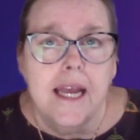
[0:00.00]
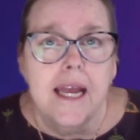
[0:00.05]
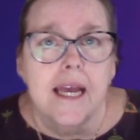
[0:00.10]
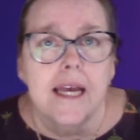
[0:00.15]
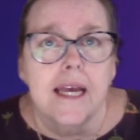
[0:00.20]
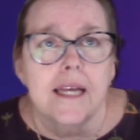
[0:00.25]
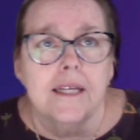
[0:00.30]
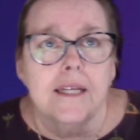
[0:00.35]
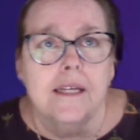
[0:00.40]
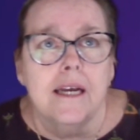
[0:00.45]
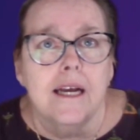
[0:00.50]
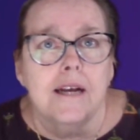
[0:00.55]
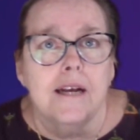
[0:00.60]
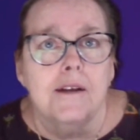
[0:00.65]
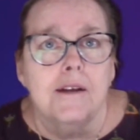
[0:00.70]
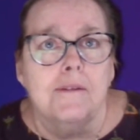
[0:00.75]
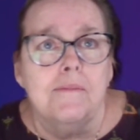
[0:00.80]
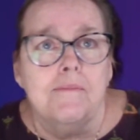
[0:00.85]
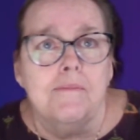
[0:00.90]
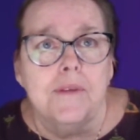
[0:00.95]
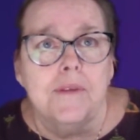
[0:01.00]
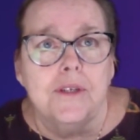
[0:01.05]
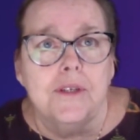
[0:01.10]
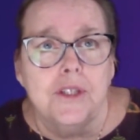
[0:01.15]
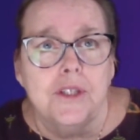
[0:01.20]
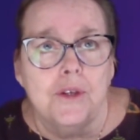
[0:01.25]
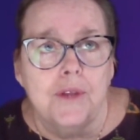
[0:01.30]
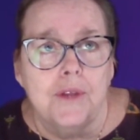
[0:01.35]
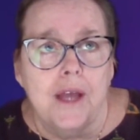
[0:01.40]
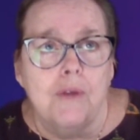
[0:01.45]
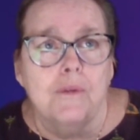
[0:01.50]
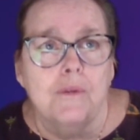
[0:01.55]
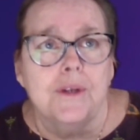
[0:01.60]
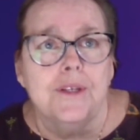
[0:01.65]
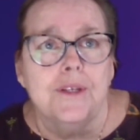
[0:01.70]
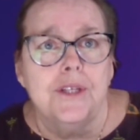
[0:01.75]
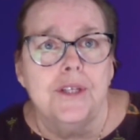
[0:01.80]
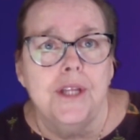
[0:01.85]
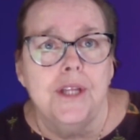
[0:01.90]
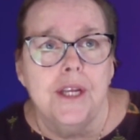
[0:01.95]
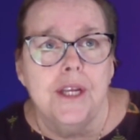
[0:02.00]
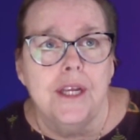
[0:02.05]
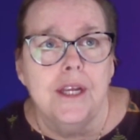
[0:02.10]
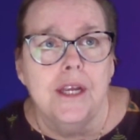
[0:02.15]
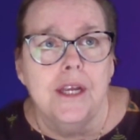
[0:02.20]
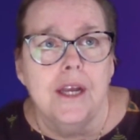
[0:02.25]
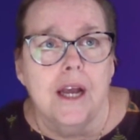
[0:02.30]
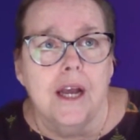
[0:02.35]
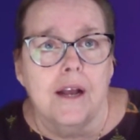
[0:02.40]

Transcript: And so that was the